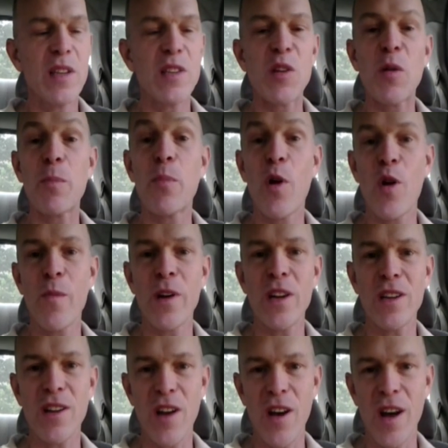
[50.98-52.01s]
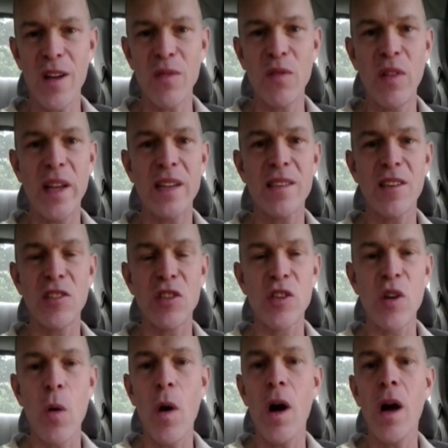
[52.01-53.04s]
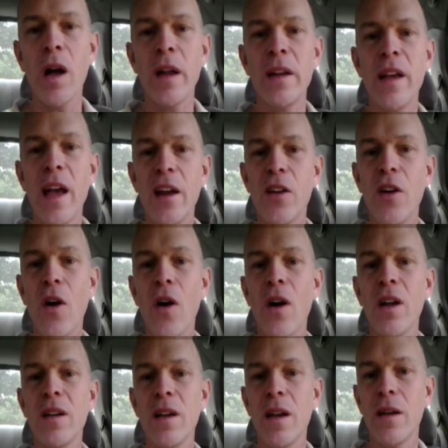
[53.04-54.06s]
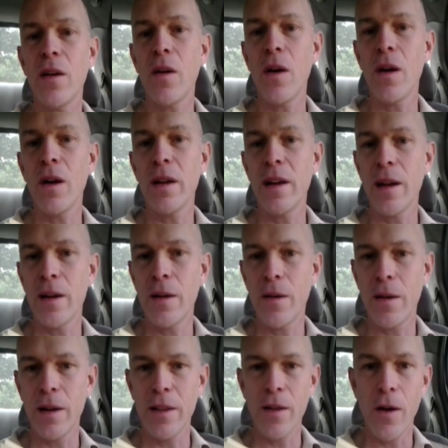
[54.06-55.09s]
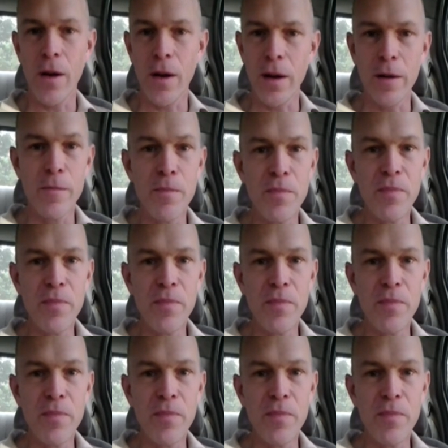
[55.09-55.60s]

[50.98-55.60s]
these are permanent conflicts that just go on and on and on and on and on.